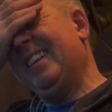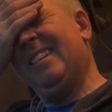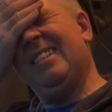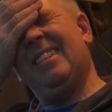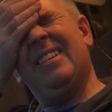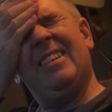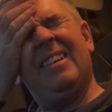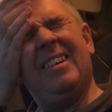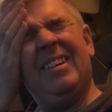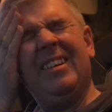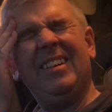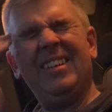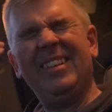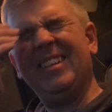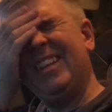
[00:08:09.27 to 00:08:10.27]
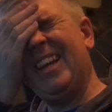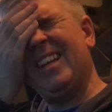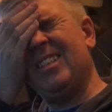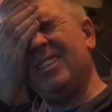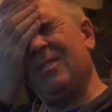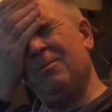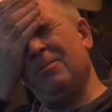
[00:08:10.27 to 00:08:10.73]
Oh,
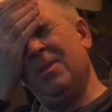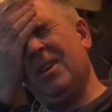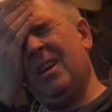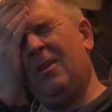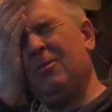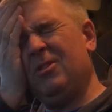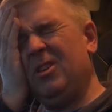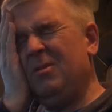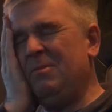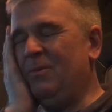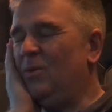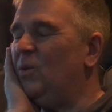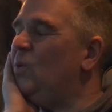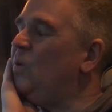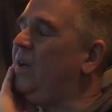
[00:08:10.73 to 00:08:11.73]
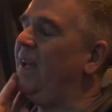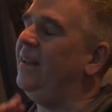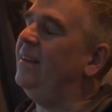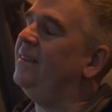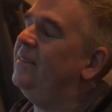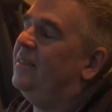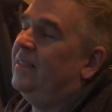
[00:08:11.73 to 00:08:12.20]
yes, I was doing my
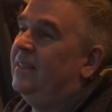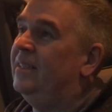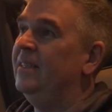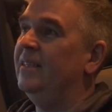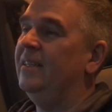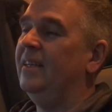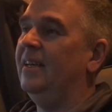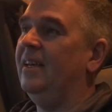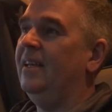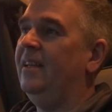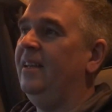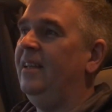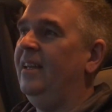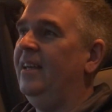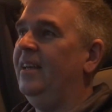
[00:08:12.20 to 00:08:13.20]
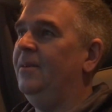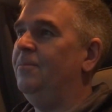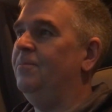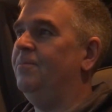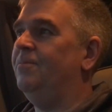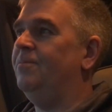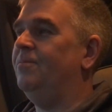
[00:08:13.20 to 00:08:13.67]
walking, and
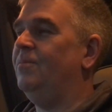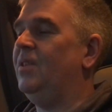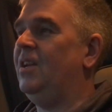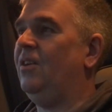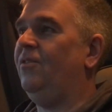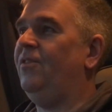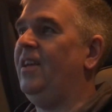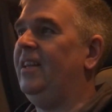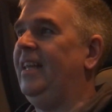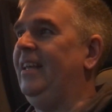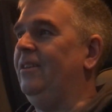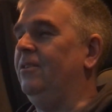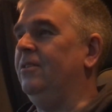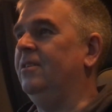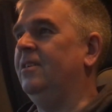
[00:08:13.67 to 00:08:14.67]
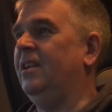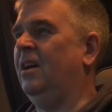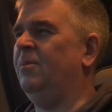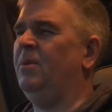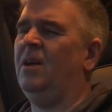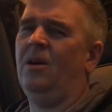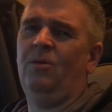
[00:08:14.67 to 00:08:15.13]
then I fell ill. And
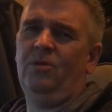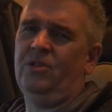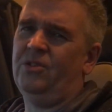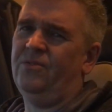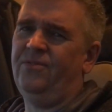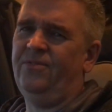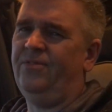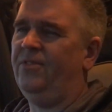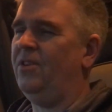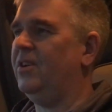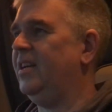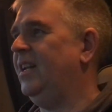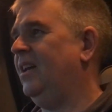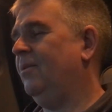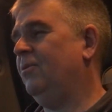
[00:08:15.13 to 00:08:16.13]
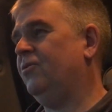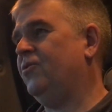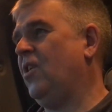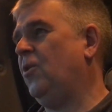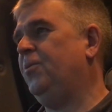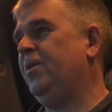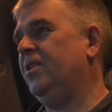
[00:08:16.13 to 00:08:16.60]
I mean, I was
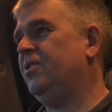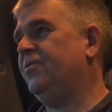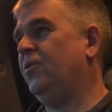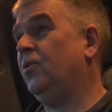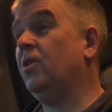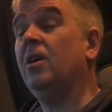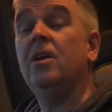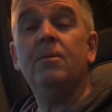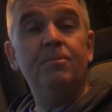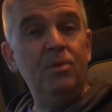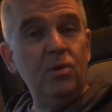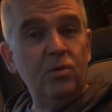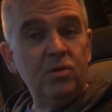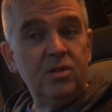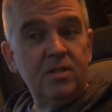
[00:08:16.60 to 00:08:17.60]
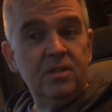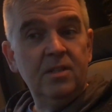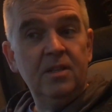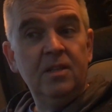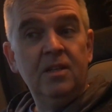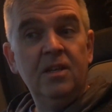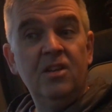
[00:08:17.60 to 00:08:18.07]
ropey as fuck. But
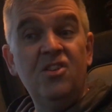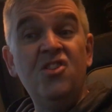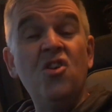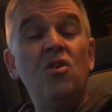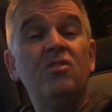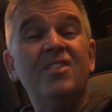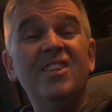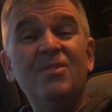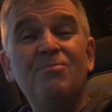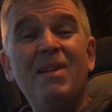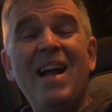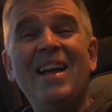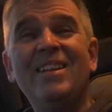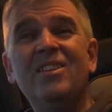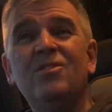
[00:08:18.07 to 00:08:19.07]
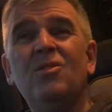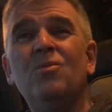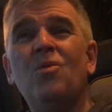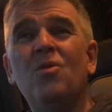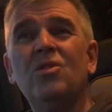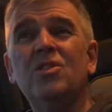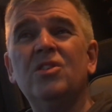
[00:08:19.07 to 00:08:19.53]
not as bad as I
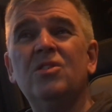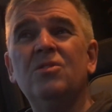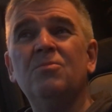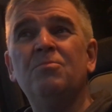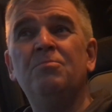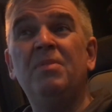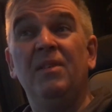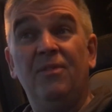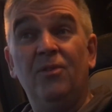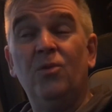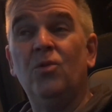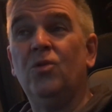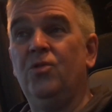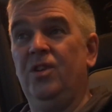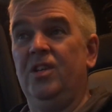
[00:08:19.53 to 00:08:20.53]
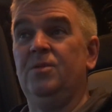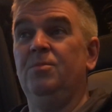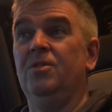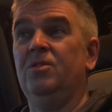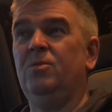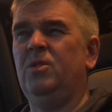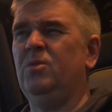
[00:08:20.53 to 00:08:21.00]
was before
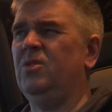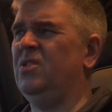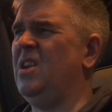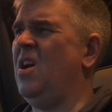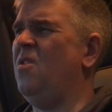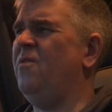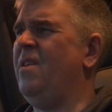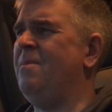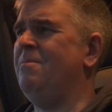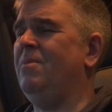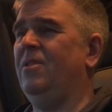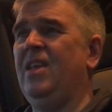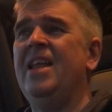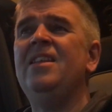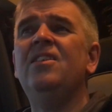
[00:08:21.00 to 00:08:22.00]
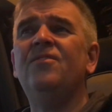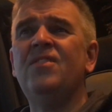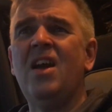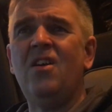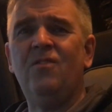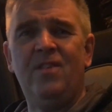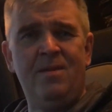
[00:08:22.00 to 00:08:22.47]
Christmas, which was November, the end of
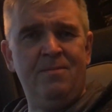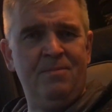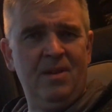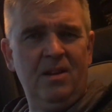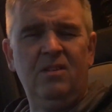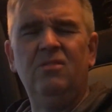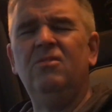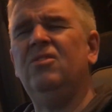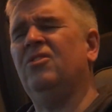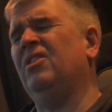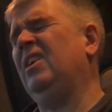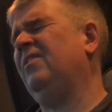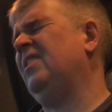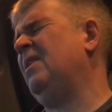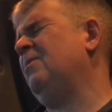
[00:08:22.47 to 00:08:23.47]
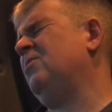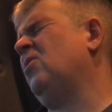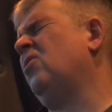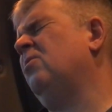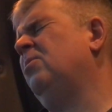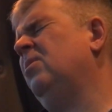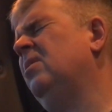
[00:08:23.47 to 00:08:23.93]
November. Good grief, that was
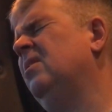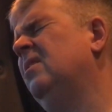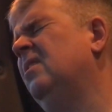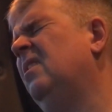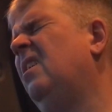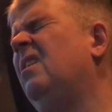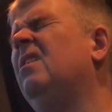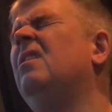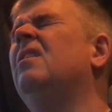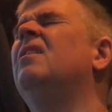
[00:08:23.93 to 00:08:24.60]
horrible. Oh.